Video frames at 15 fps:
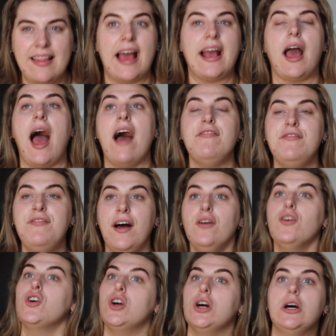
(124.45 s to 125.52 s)
Like I've
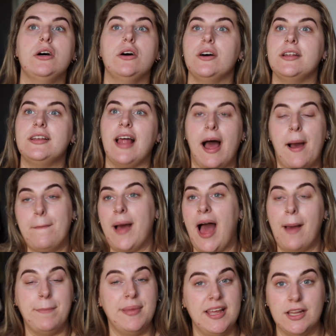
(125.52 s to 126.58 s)
felt good, like I'm
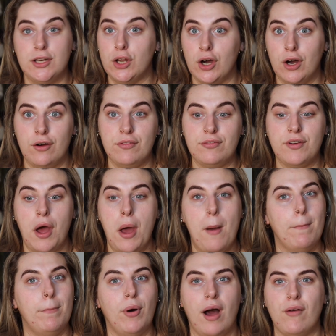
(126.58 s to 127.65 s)
happy
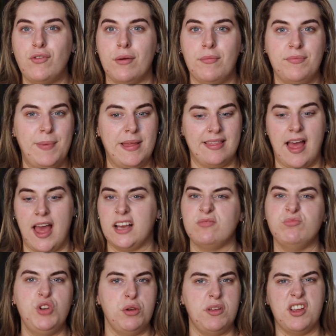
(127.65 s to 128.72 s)
enough, but I've not been
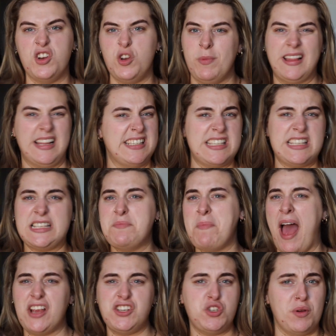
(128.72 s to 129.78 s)
like new year, new me, let's
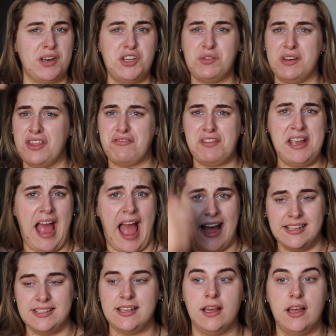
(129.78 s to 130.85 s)
smash 2023
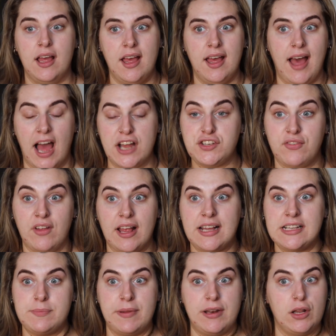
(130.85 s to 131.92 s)
guys. I just feel like
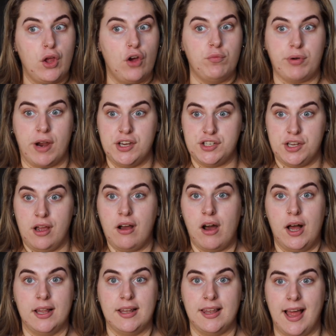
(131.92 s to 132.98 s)
it's been a lot of pressure, I
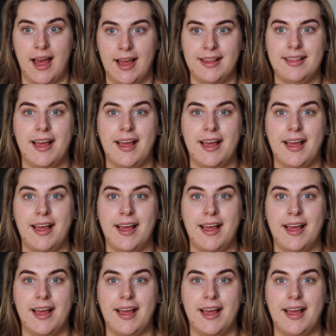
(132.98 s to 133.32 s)
can't lie.